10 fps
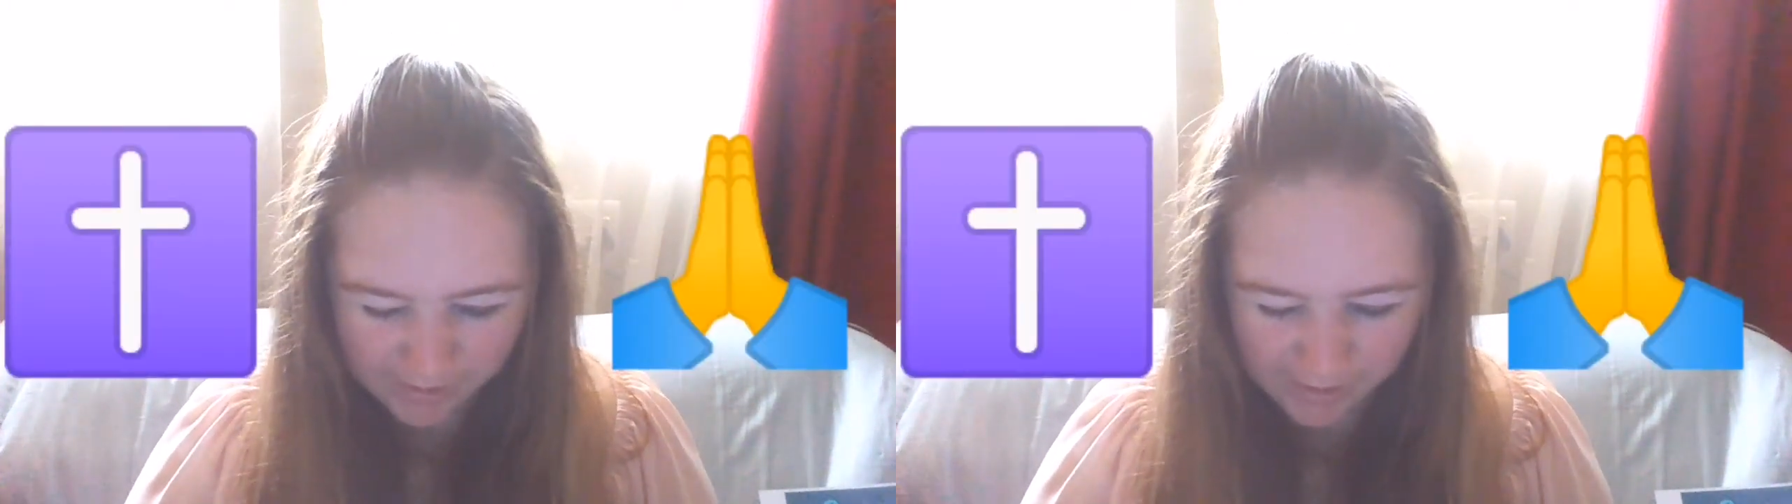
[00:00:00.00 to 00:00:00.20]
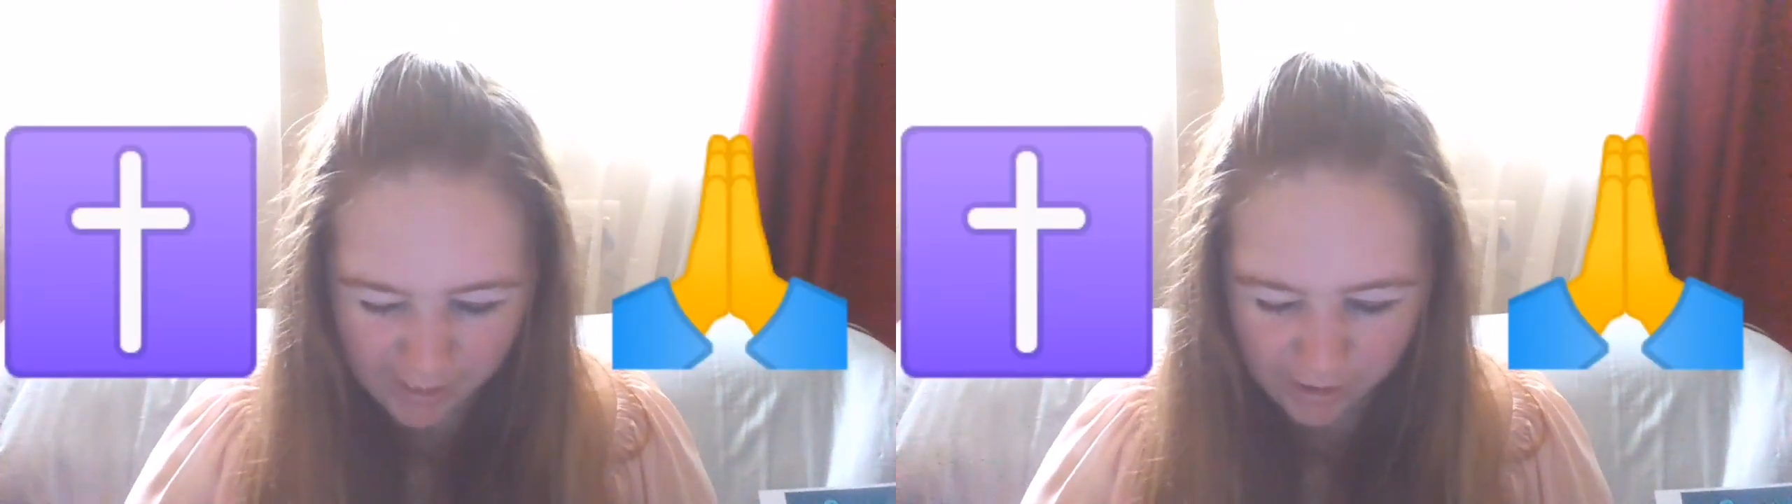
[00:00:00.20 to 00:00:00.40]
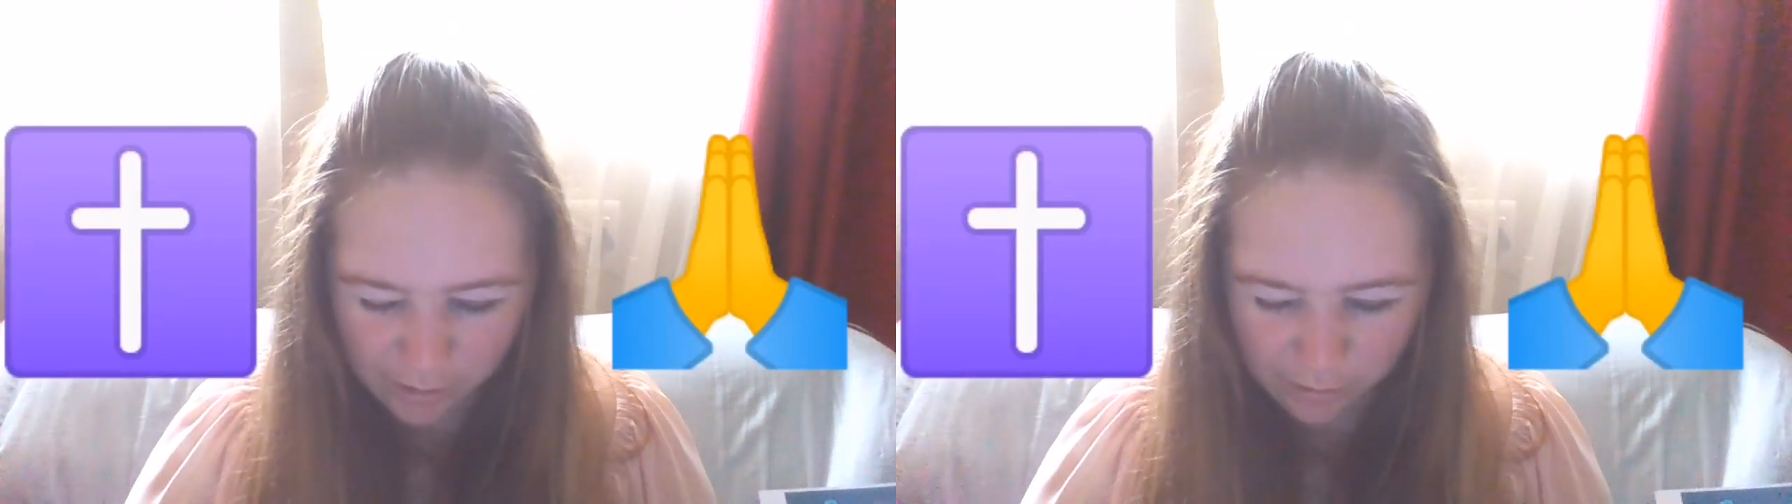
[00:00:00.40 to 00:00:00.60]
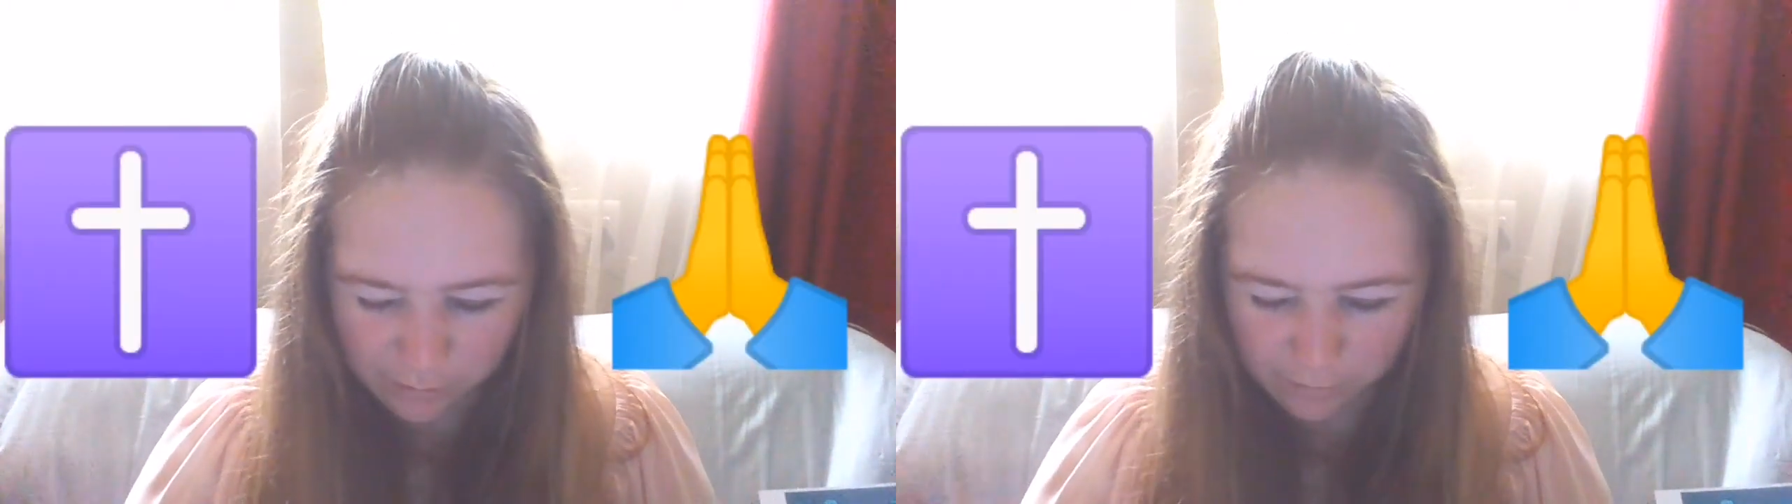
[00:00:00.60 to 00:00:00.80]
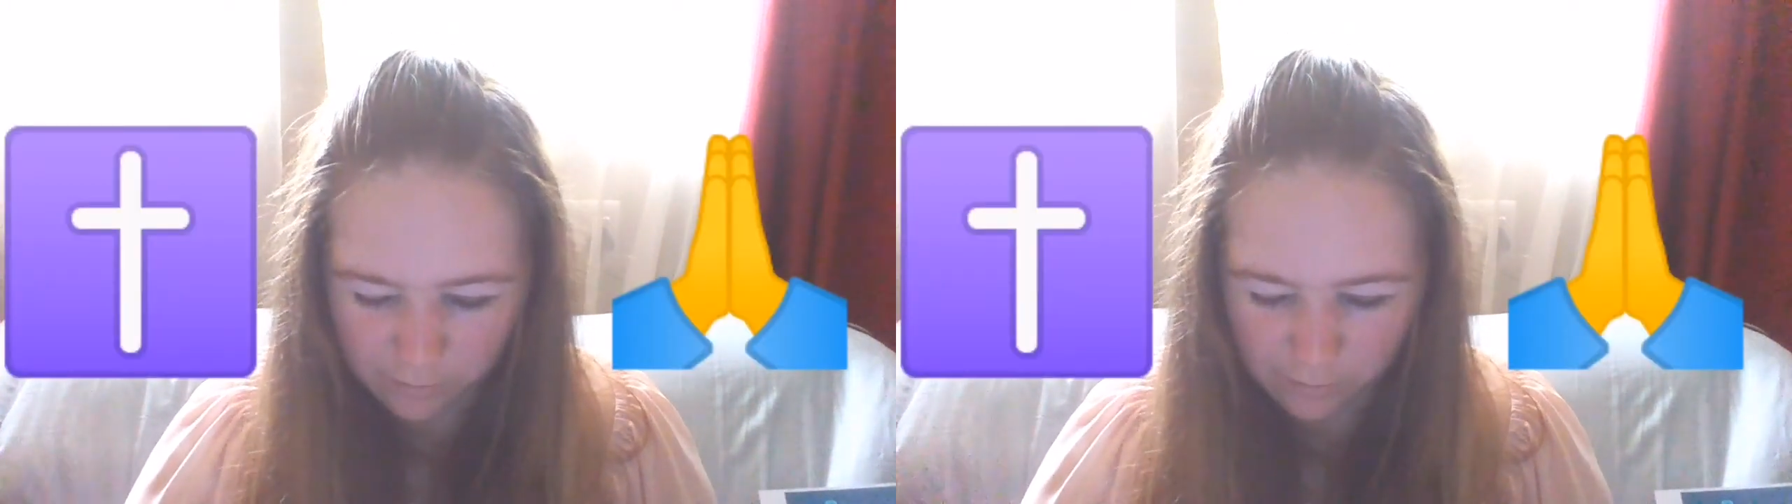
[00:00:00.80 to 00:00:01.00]
thank you
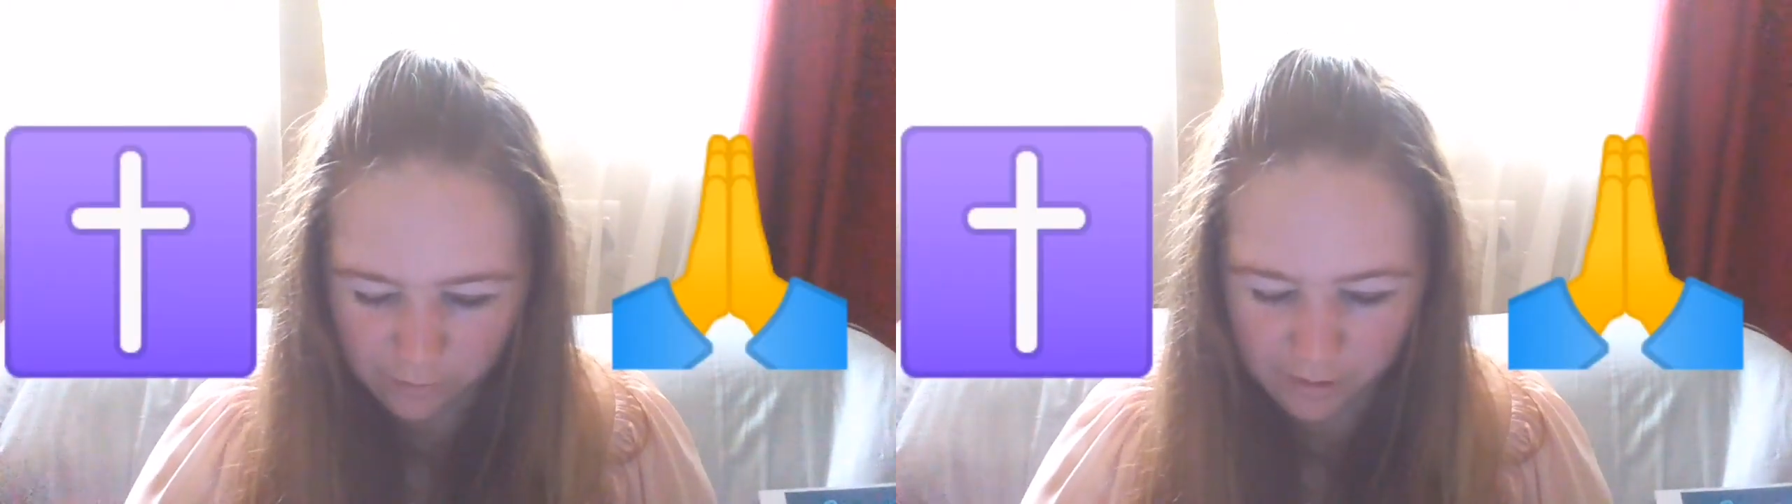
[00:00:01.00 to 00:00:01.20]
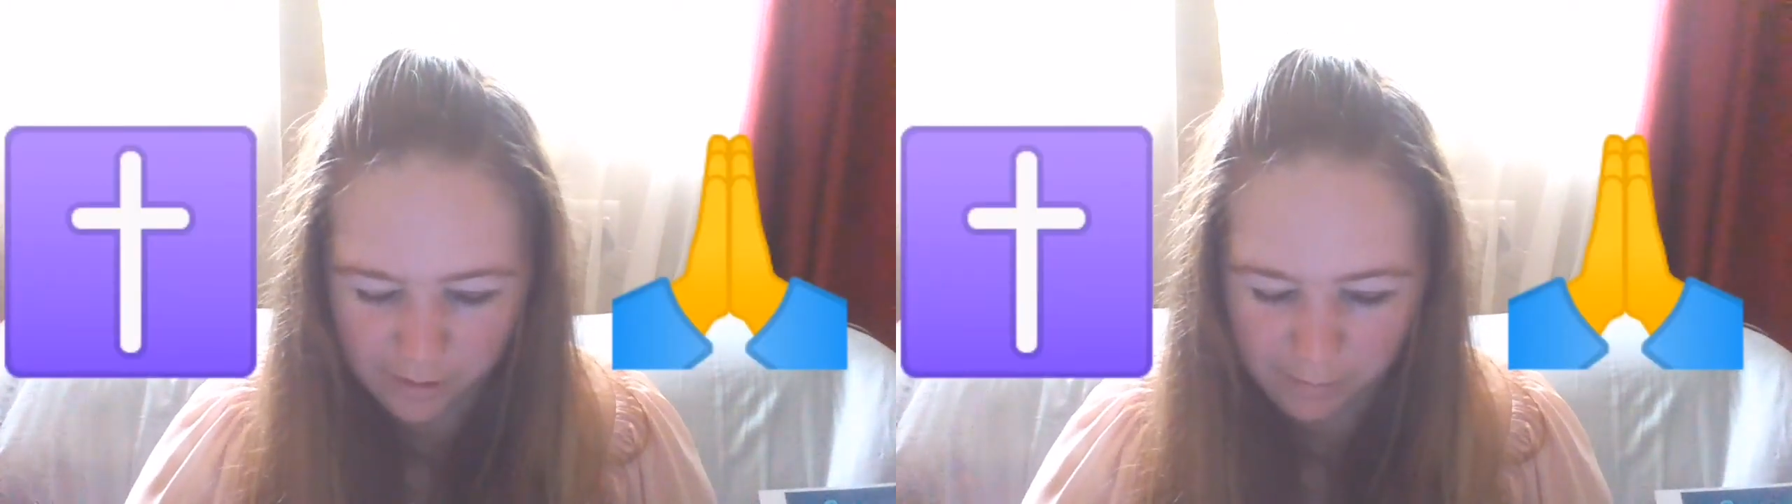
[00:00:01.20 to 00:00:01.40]
for the